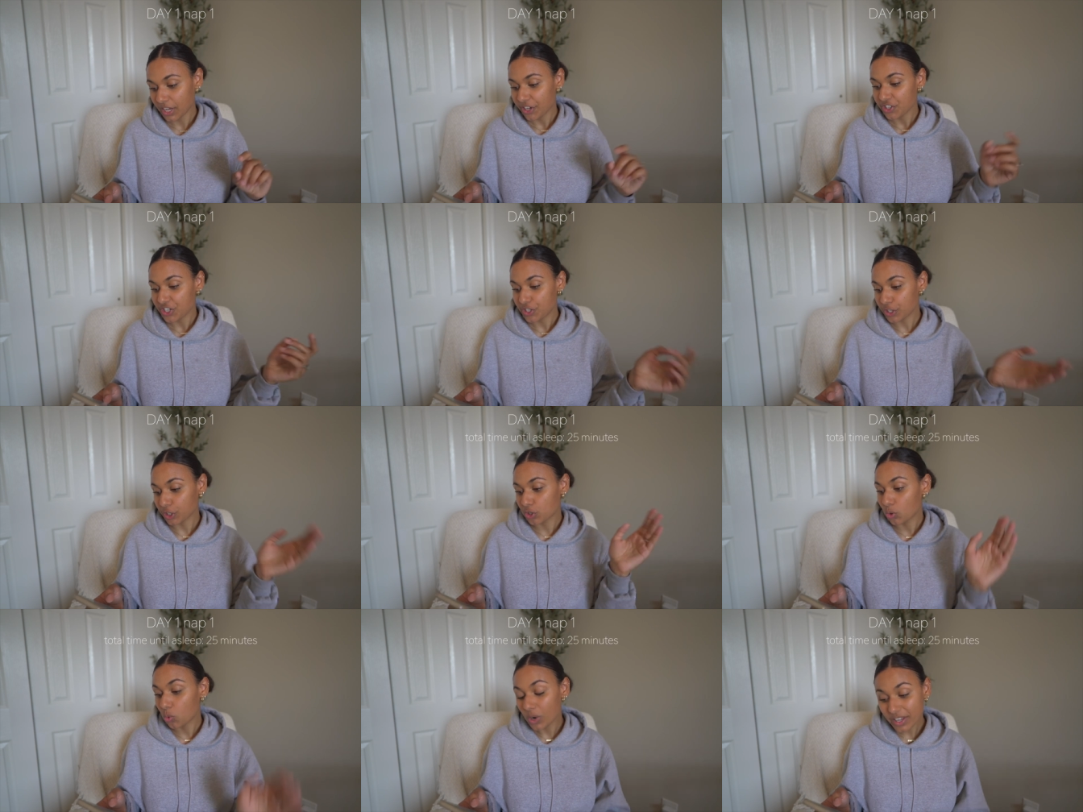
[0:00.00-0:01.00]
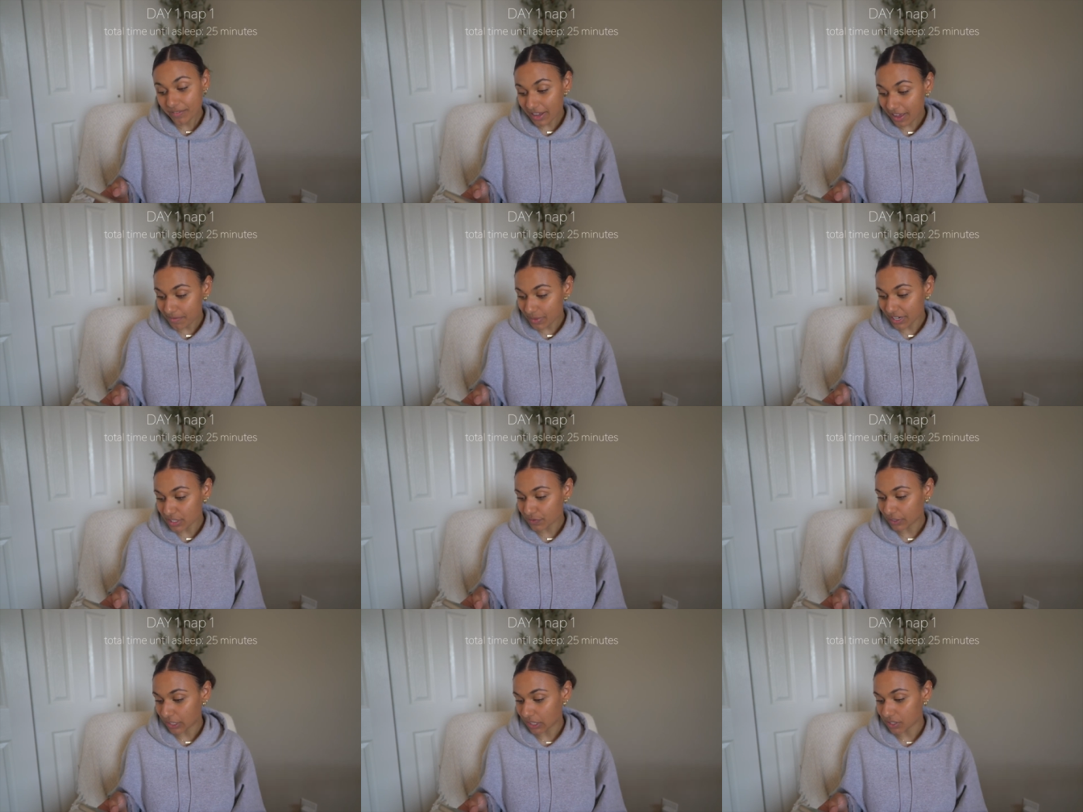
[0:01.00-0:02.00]
She took 25 minutes
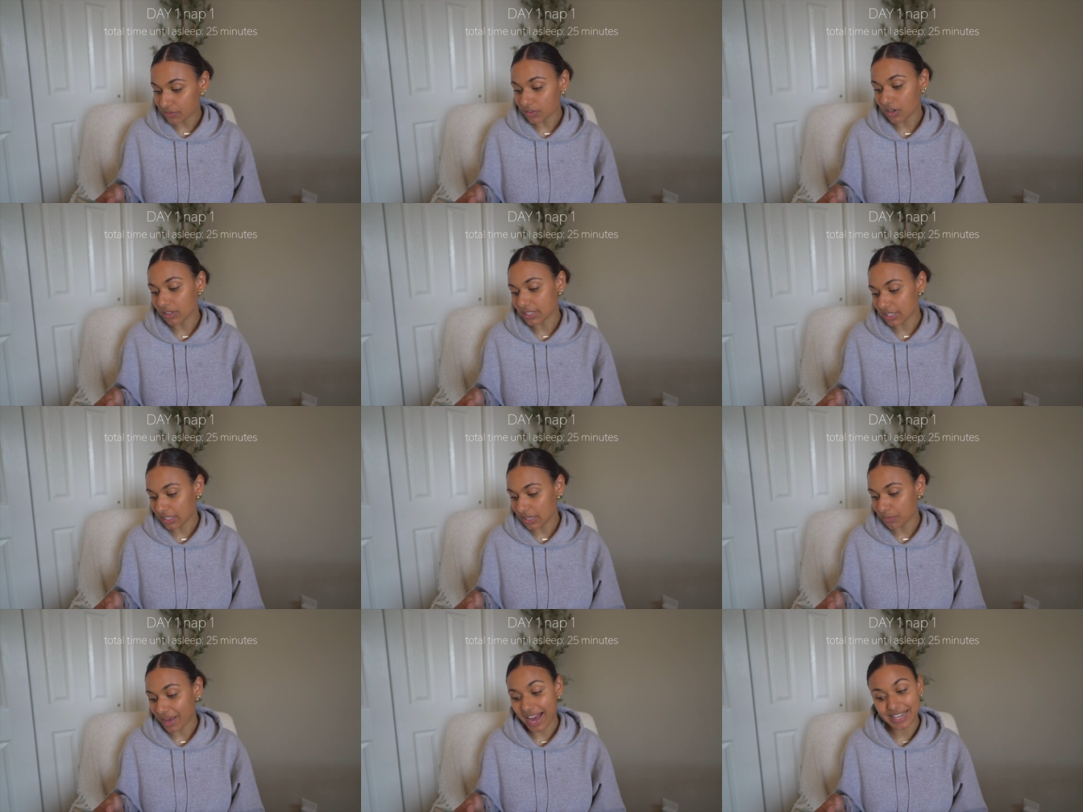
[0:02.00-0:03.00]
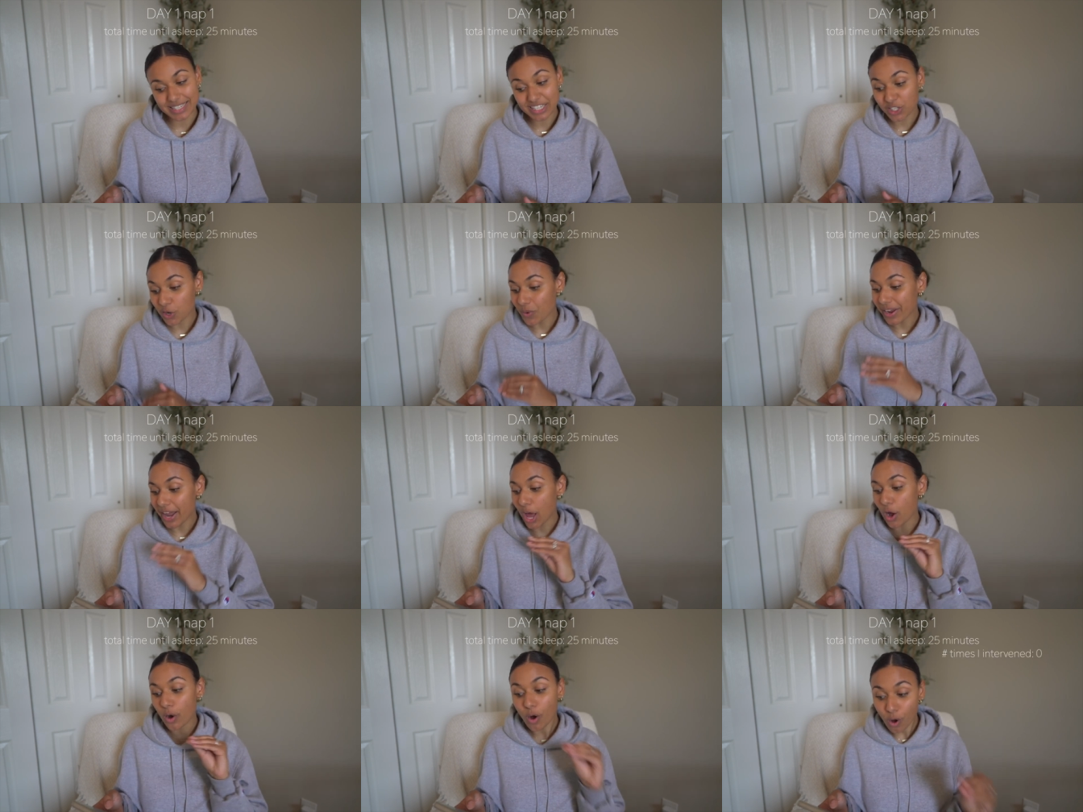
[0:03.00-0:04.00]
for her to fall asleep. I didn't go in
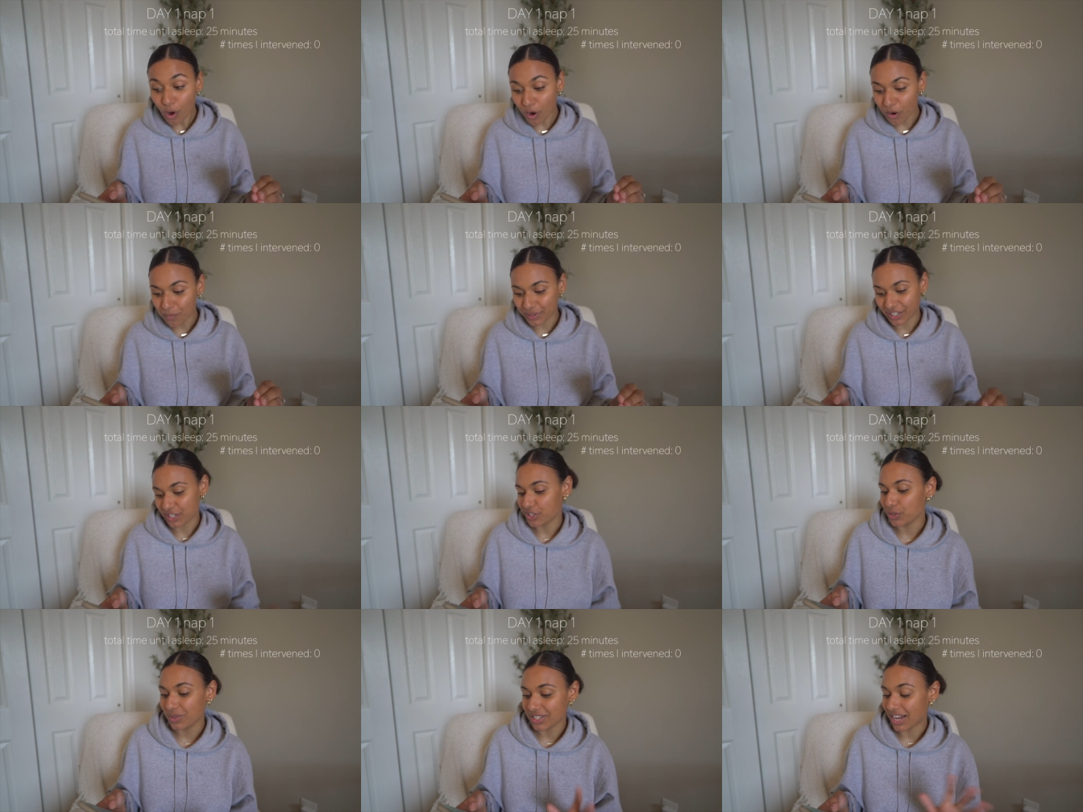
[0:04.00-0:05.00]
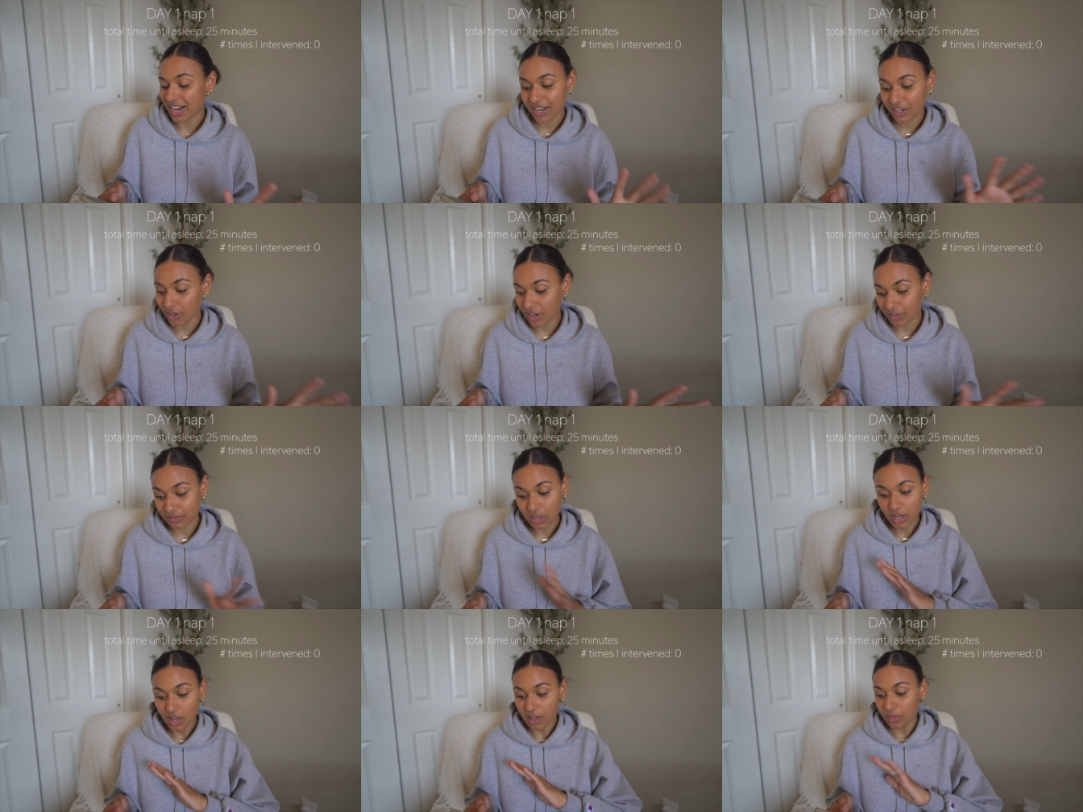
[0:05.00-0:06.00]
at all because she was on and off
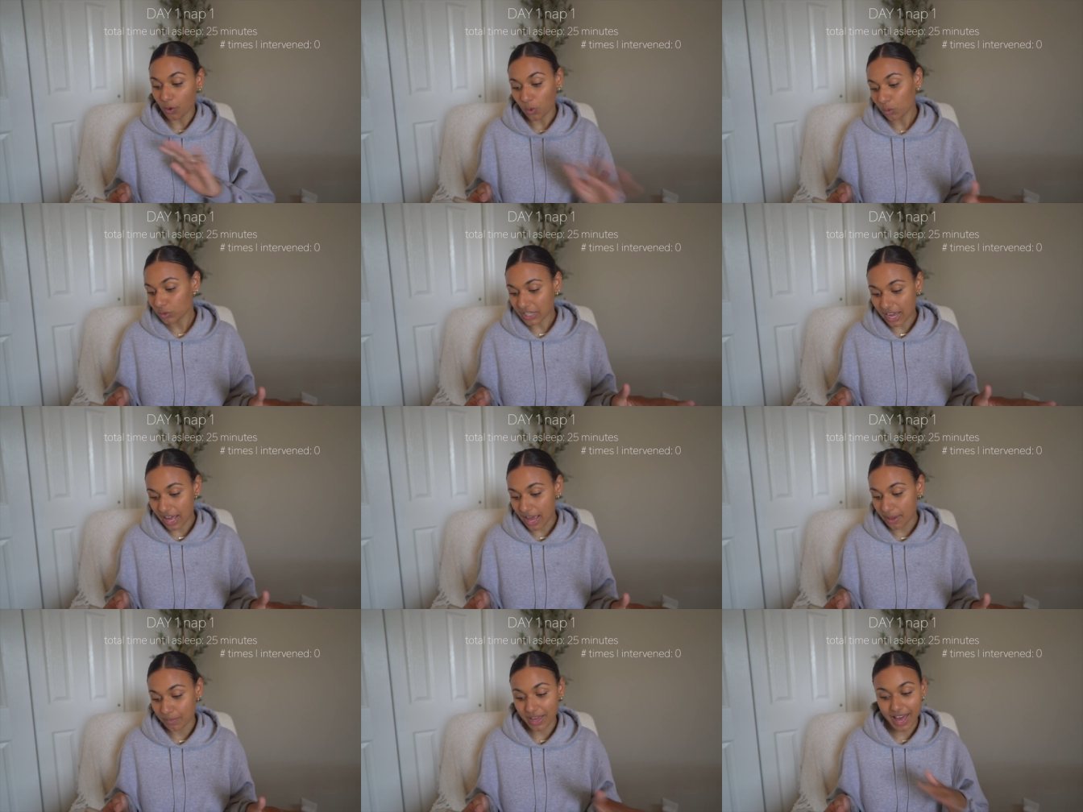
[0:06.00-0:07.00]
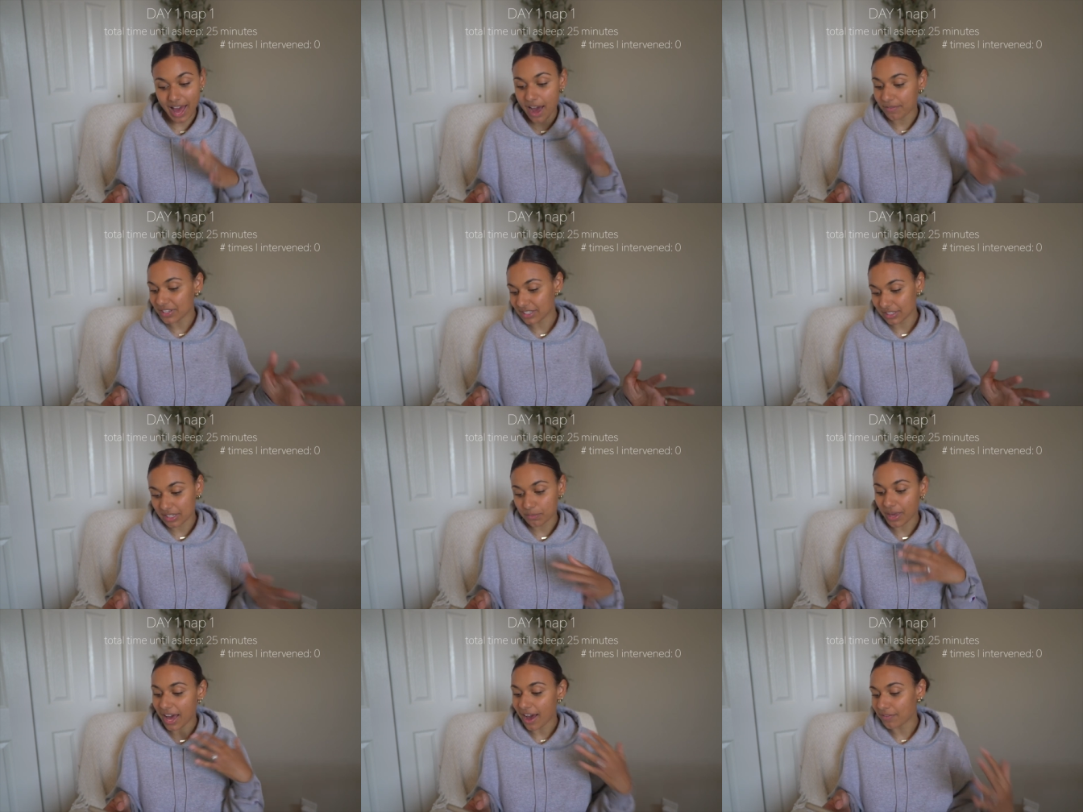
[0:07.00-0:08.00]
the whole time, half asleep,
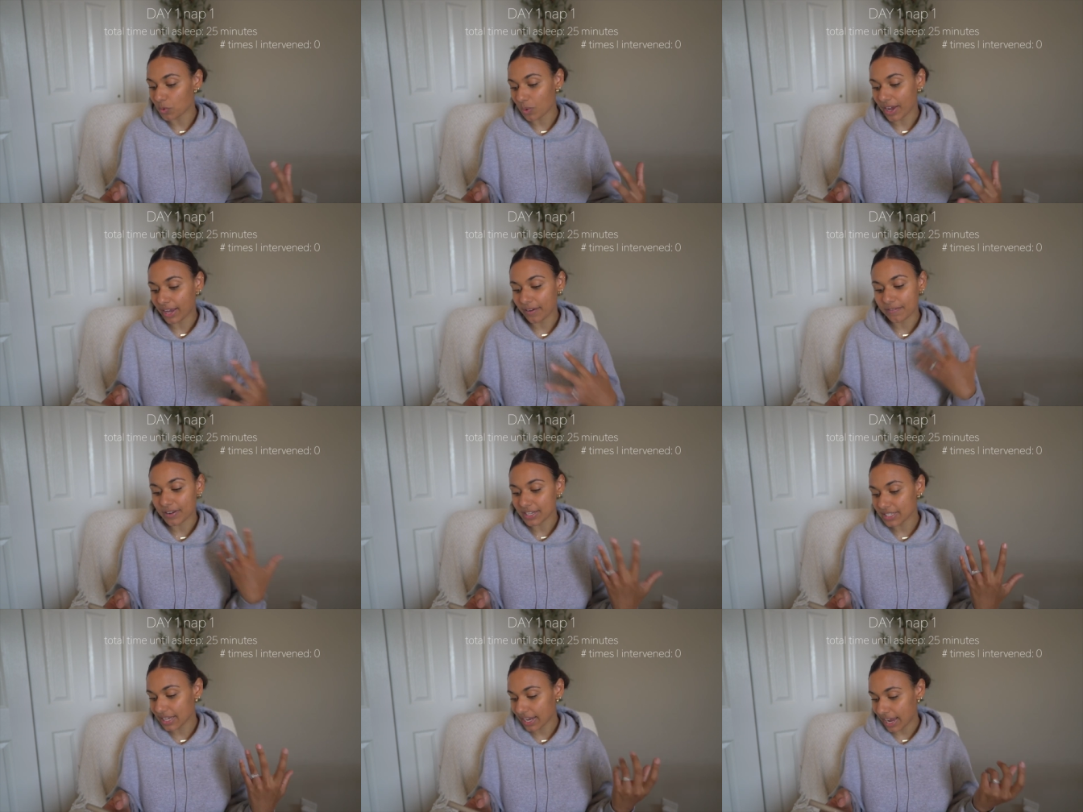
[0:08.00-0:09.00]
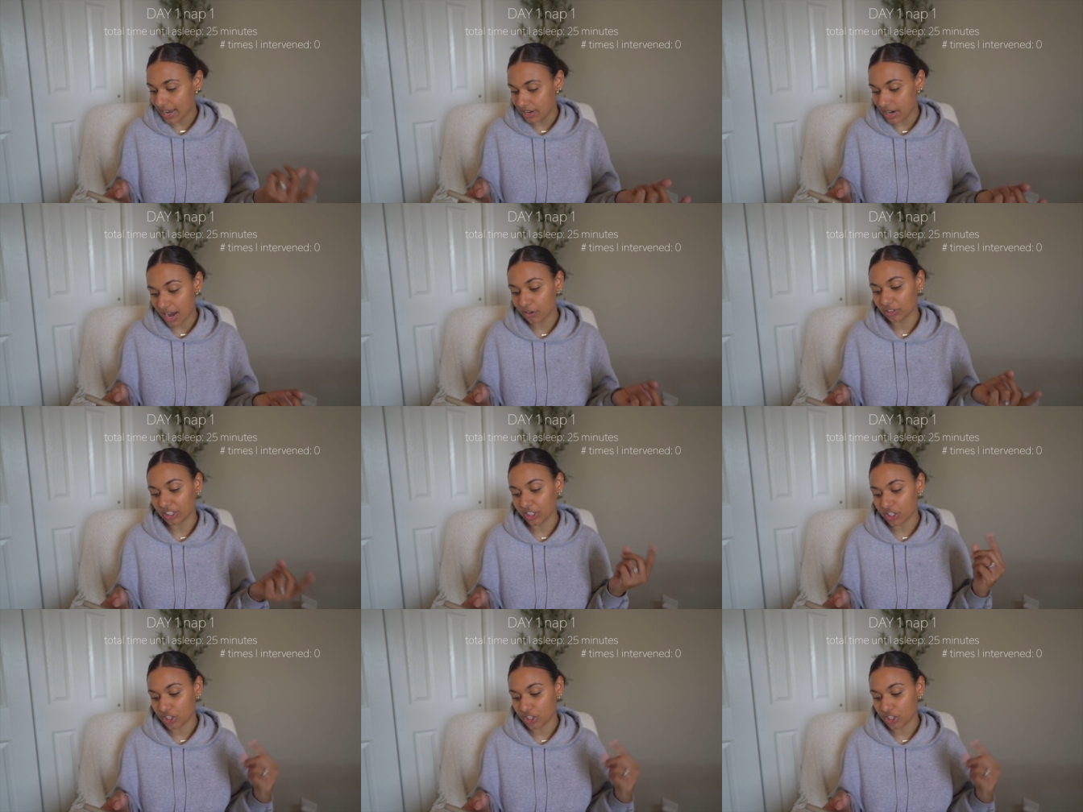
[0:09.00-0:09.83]
half awake, fussing and not really